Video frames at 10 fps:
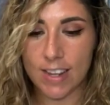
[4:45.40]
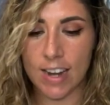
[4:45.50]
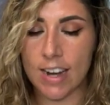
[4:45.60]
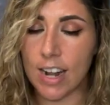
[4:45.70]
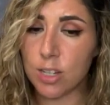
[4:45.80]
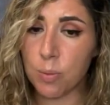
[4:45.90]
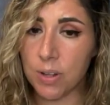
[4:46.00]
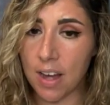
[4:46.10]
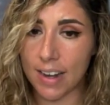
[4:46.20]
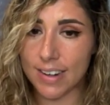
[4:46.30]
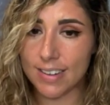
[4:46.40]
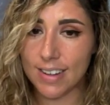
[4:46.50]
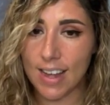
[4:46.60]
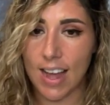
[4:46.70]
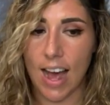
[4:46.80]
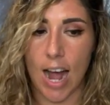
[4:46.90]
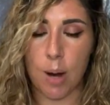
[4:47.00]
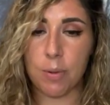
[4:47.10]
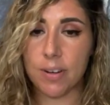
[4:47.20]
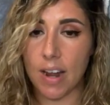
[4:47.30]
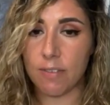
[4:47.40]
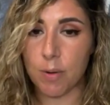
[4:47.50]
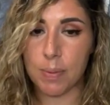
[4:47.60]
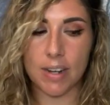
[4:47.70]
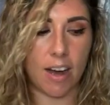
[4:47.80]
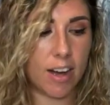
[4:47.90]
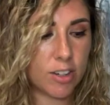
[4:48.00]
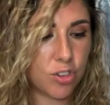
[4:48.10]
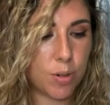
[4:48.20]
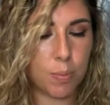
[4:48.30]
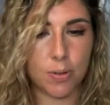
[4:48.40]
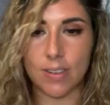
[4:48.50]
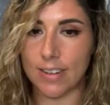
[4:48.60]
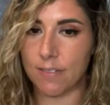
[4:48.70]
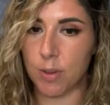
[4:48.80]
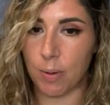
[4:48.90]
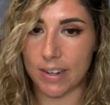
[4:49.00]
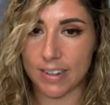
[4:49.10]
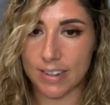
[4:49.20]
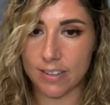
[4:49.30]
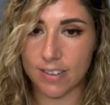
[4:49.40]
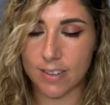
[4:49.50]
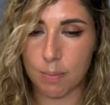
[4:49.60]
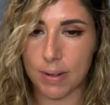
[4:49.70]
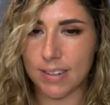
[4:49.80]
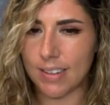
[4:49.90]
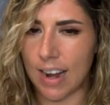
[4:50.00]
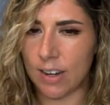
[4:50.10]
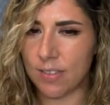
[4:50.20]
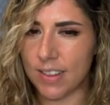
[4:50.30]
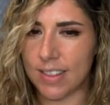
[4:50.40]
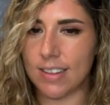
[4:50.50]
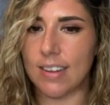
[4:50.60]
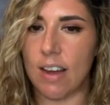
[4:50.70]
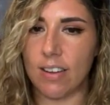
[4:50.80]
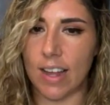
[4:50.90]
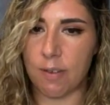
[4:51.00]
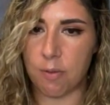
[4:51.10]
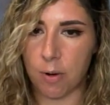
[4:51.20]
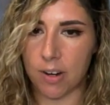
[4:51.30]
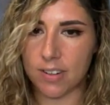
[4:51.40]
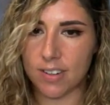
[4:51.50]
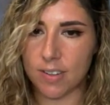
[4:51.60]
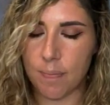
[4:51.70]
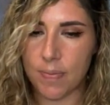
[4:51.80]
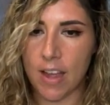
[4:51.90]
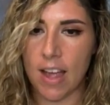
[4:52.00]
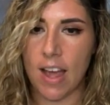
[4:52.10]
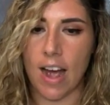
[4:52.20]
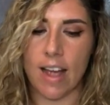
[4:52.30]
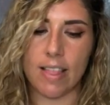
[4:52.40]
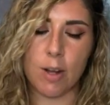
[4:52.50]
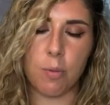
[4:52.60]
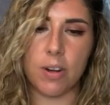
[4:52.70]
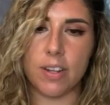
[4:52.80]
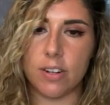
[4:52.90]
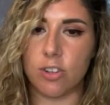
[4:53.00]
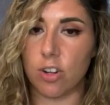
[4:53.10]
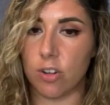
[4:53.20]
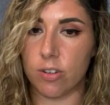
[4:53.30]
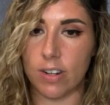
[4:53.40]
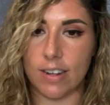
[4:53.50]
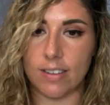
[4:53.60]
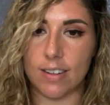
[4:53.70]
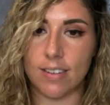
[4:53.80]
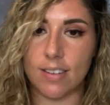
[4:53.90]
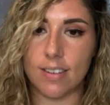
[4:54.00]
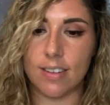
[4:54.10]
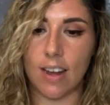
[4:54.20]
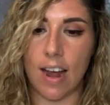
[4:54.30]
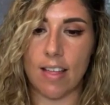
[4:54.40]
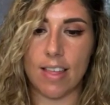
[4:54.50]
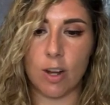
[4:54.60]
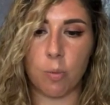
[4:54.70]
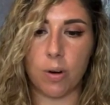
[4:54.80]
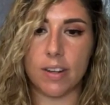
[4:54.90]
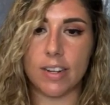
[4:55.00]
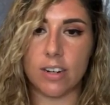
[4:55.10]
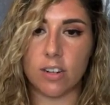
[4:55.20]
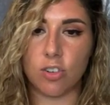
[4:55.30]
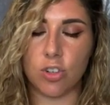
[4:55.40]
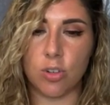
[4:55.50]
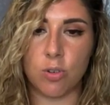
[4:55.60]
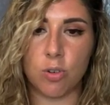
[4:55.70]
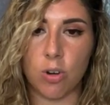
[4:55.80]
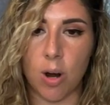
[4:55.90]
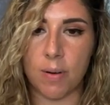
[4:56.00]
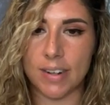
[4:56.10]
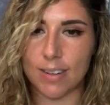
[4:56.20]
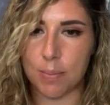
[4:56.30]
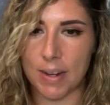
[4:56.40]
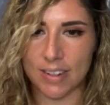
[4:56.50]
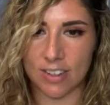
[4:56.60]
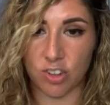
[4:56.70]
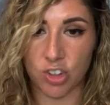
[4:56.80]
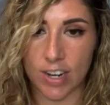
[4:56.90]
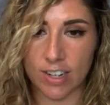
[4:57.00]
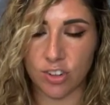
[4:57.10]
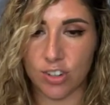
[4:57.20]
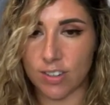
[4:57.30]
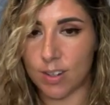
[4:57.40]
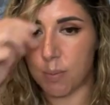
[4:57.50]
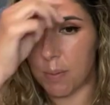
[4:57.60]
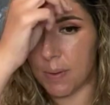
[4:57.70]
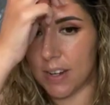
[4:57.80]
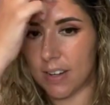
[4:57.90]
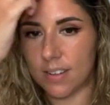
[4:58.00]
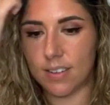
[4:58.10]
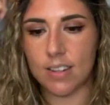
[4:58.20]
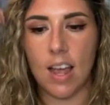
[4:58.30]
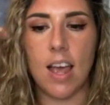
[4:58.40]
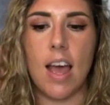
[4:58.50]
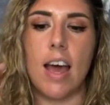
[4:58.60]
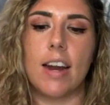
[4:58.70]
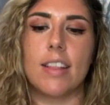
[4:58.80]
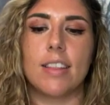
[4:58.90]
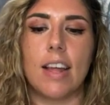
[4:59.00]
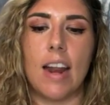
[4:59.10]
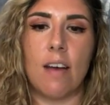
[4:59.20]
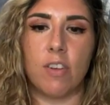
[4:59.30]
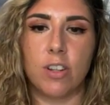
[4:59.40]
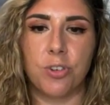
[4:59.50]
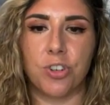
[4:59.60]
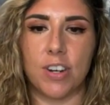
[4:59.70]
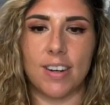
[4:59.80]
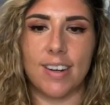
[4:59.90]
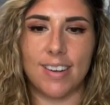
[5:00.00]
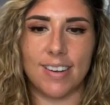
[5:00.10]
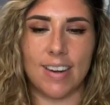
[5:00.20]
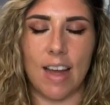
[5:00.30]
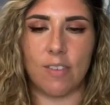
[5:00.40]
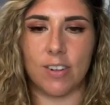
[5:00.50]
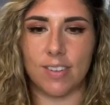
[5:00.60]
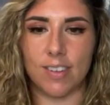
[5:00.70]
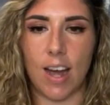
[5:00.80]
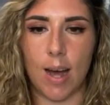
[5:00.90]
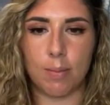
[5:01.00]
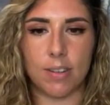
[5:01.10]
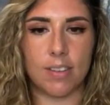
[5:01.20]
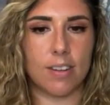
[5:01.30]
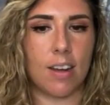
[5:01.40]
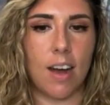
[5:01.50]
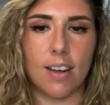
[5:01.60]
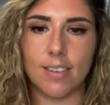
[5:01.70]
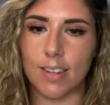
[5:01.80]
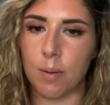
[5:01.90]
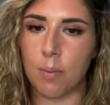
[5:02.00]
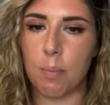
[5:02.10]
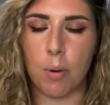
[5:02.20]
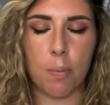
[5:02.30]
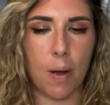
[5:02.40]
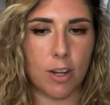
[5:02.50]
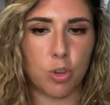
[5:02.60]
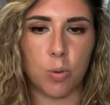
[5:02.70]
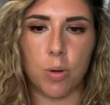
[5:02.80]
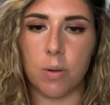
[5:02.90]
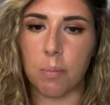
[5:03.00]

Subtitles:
And neither will I. I will never be 100% of the way healed, because I don't think that's how life works. I think we're here to learn lessons. I think we're here to grow and expand and change as human beings. And I think that evolution never stops. It's a constant, perpetual